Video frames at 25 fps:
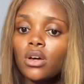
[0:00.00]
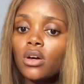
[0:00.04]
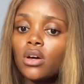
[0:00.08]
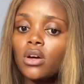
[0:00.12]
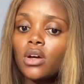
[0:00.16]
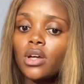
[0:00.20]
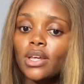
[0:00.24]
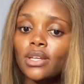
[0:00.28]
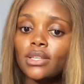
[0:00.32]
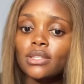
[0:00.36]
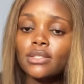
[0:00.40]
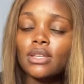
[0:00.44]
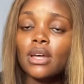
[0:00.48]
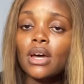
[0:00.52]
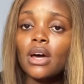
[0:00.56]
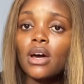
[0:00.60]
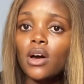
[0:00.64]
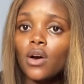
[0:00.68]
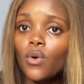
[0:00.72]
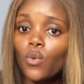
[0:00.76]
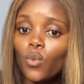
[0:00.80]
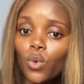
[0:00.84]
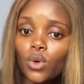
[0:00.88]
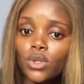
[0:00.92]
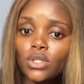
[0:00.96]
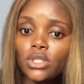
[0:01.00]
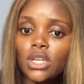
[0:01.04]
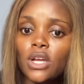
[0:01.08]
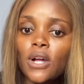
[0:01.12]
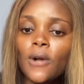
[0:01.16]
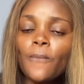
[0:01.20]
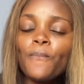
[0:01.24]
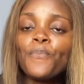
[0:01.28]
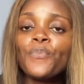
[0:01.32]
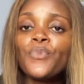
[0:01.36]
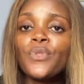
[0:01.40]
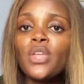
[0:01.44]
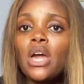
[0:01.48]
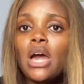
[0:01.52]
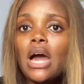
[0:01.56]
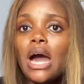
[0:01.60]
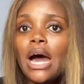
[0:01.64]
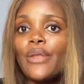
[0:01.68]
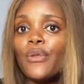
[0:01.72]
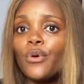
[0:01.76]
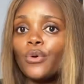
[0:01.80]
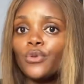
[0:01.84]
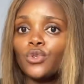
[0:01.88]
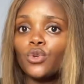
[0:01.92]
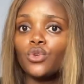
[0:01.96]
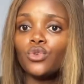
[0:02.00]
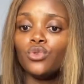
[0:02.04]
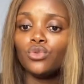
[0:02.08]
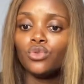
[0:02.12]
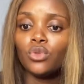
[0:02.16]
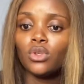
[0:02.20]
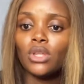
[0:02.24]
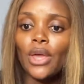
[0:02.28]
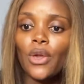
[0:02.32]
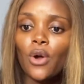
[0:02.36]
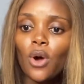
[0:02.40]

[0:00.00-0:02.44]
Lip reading: extra water, and also you know that your